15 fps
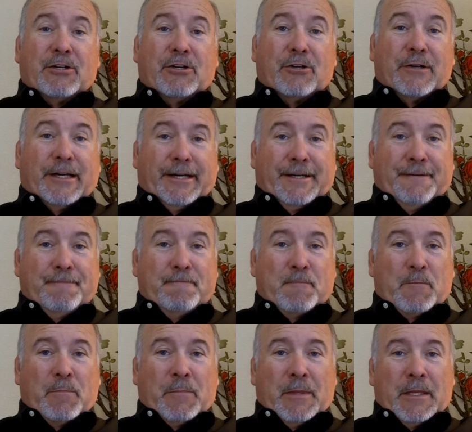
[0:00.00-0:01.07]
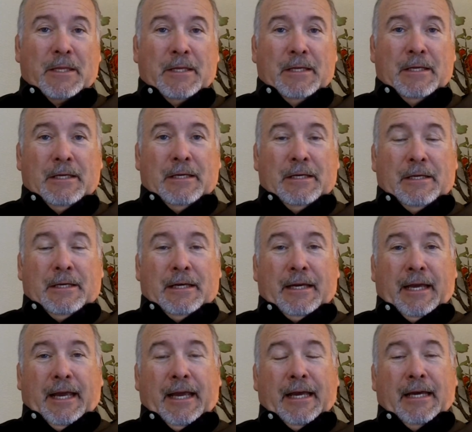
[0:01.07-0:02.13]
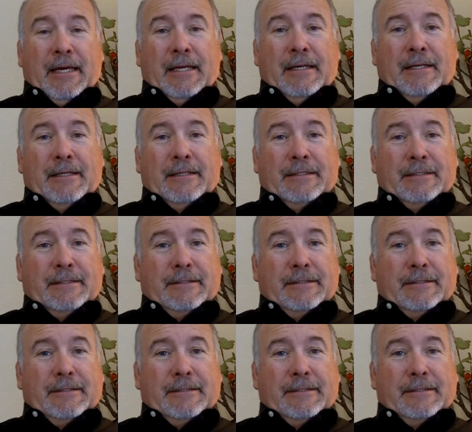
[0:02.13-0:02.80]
hurry. And